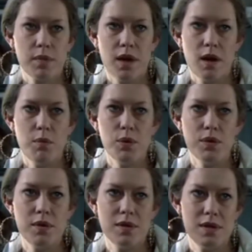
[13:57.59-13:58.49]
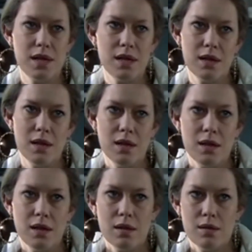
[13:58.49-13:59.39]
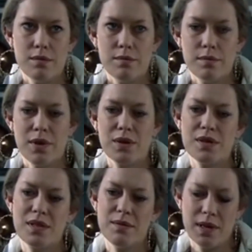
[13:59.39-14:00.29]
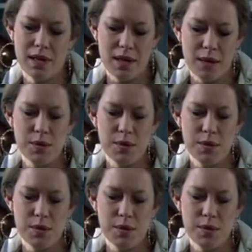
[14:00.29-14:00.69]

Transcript: car boot sale. Because I'm